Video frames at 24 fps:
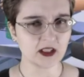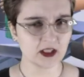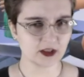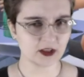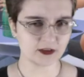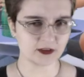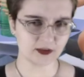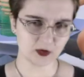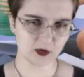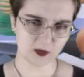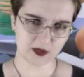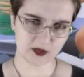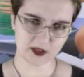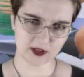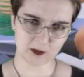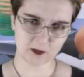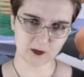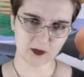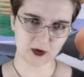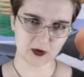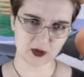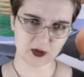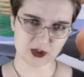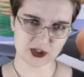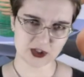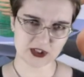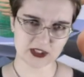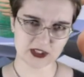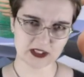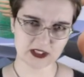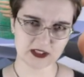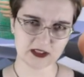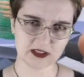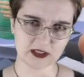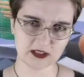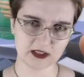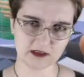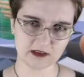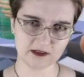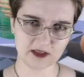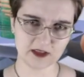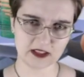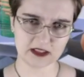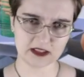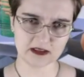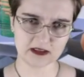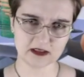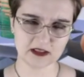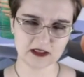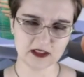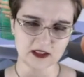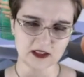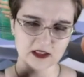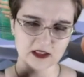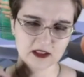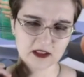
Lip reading: If you want to push it even,